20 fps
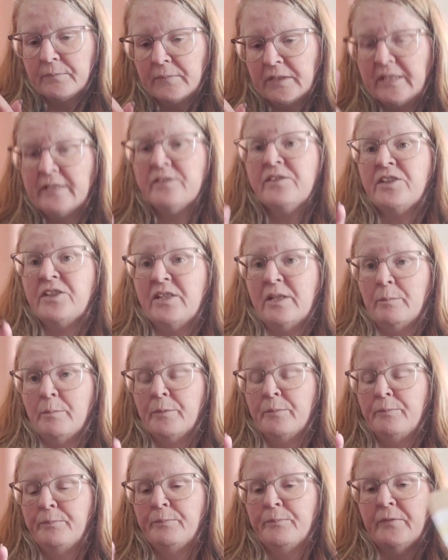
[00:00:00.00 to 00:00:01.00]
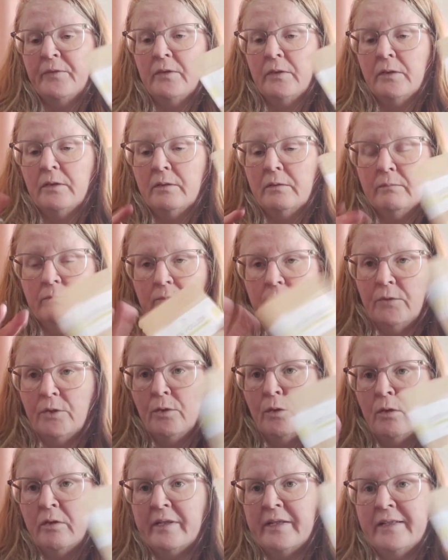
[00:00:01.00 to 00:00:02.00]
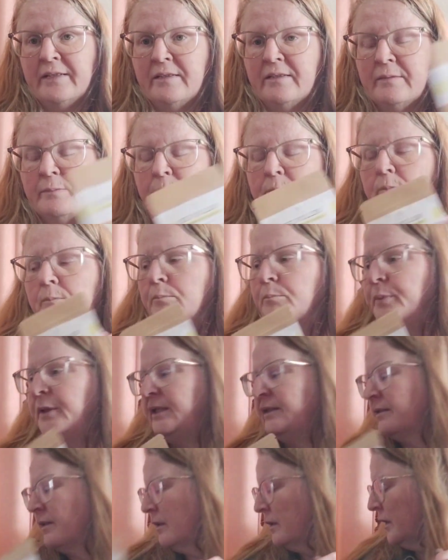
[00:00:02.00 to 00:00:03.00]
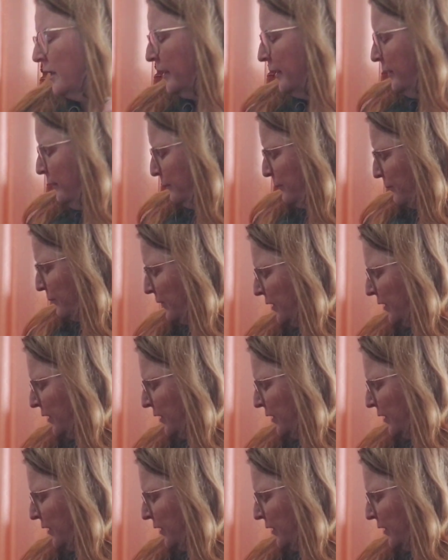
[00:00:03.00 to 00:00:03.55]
Here's a tip. All things bees and honey.